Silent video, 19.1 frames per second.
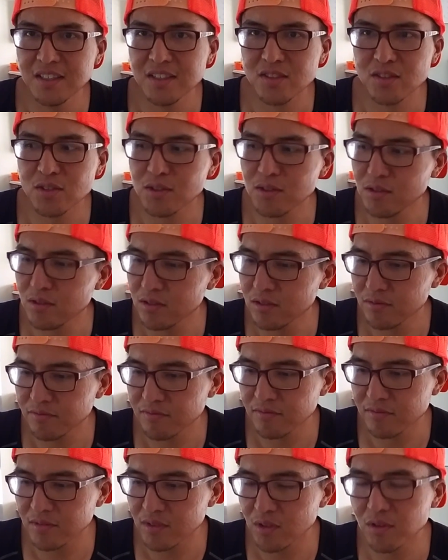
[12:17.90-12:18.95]
So
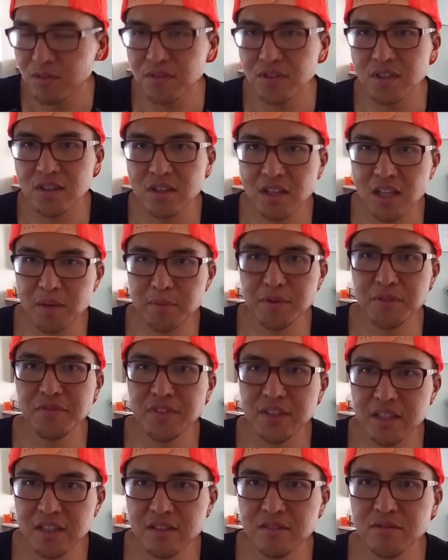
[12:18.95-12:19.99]
overall, I've been
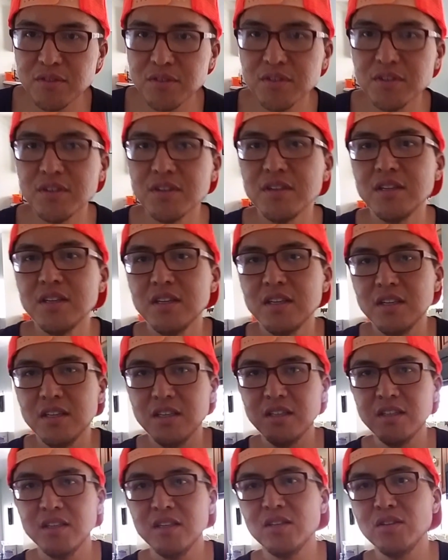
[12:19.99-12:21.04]
vegan for
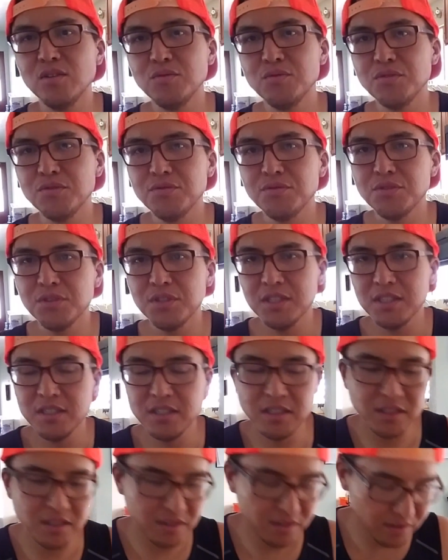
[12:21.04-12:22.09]
a little over 4
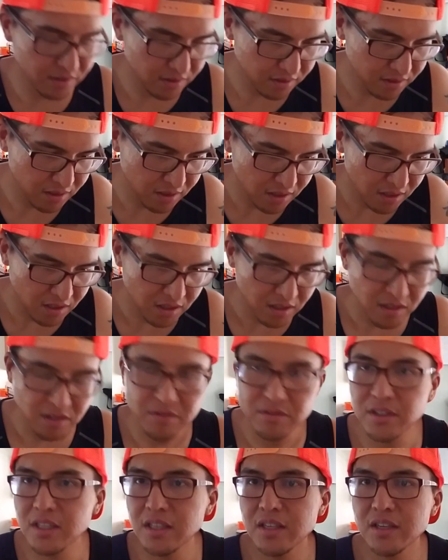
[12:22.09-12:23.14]
years.
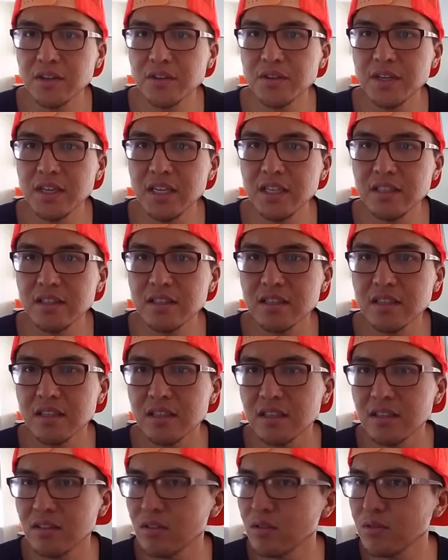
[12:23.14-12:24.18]
Feeling great,
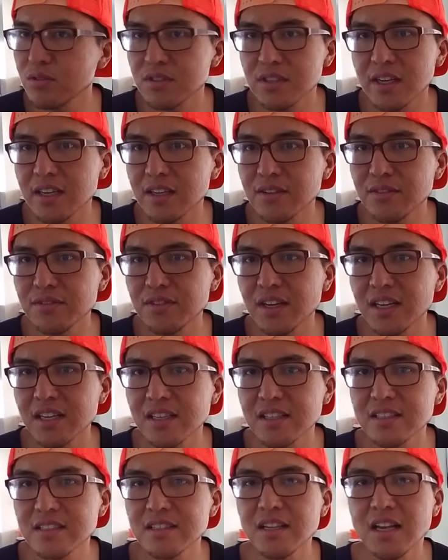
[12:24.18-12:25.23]
no side
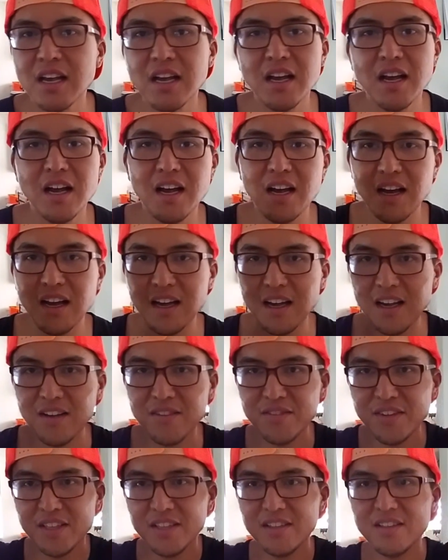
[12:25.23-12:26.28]
effects. I
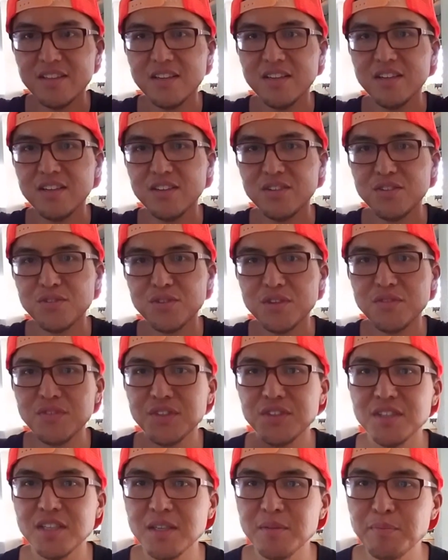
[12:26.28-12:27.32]
haven't
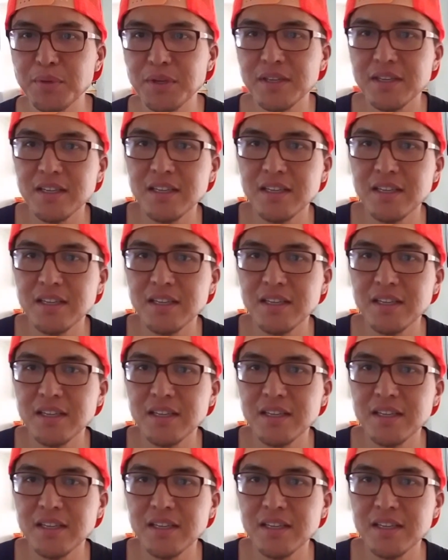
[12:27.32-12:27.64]
shriveled up